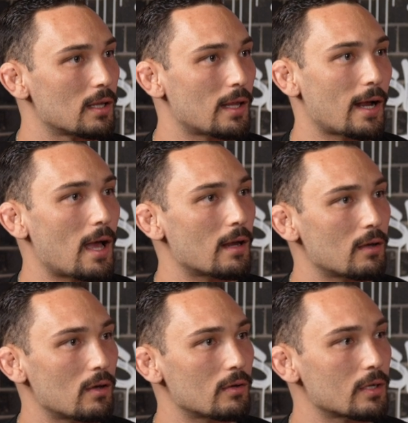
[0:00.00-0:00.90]
like
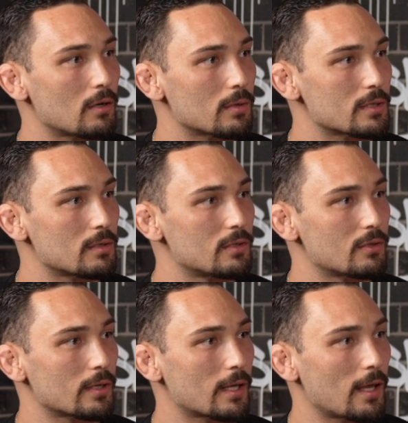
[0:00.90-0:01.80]
Idaho, you know, we're
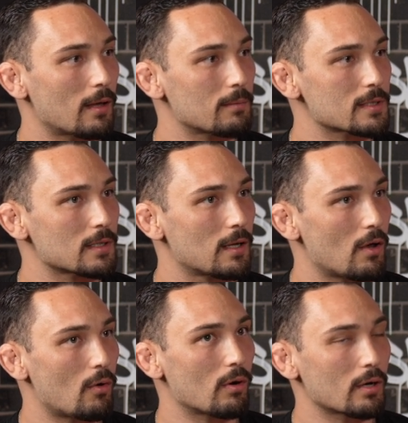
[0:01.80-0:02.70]
doing camps,
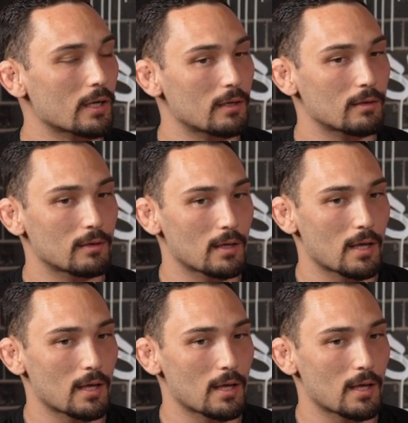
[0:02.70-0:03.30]
right. Oregon.